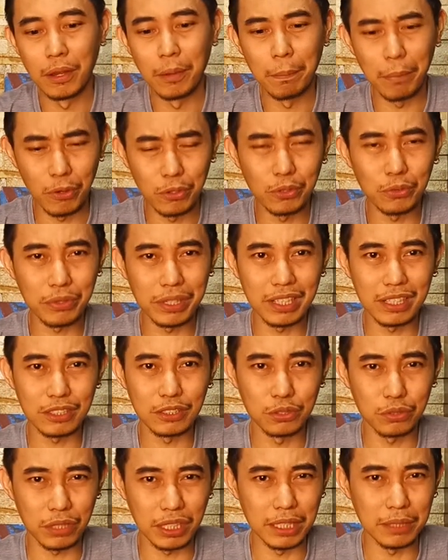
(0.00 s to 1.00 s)
Polo Red
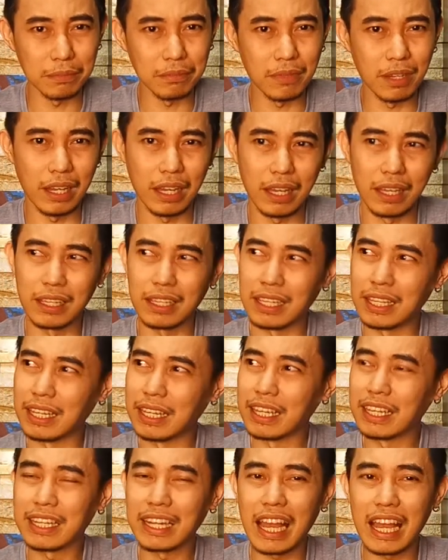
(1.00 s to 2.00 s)
Extreme,
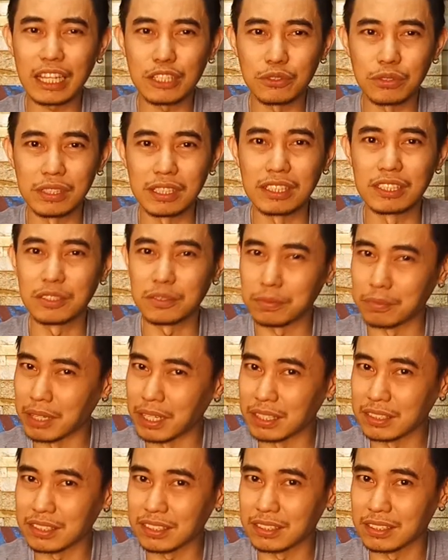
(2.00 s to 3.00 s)
it actually
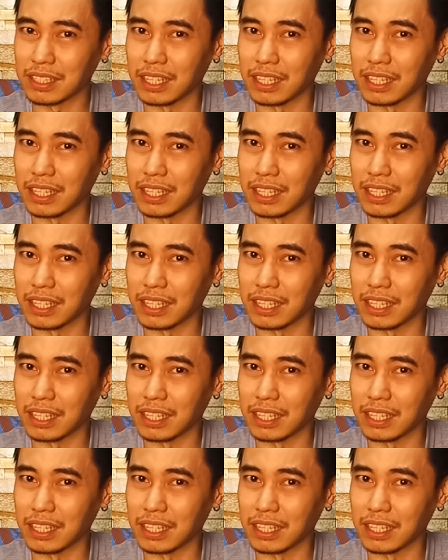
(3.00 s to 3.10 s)
smells